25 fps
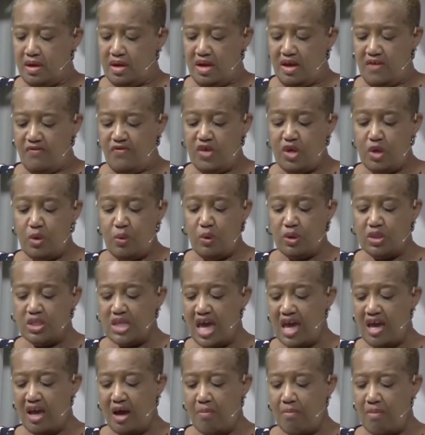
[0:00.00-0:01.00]
If you will
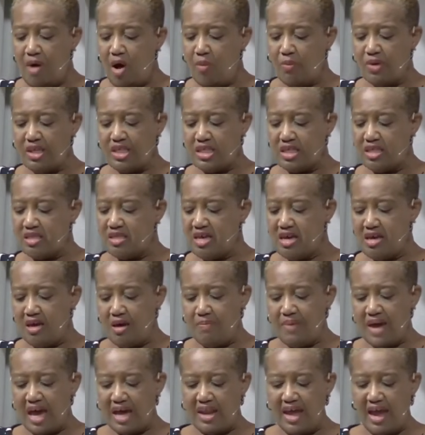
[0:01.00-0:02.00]
take a moment to think
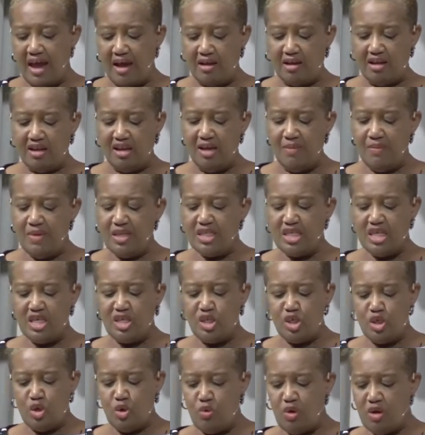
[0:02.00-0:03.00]
about how limited
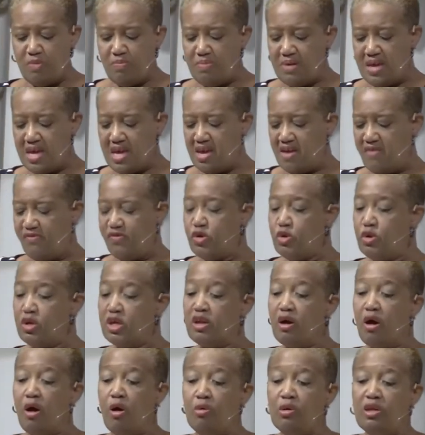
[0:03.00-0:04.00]
you would be if you
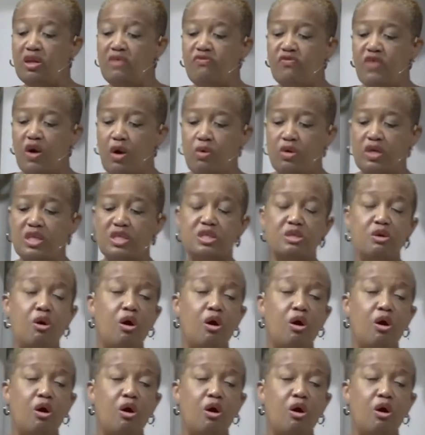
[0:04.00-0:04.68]
could only focus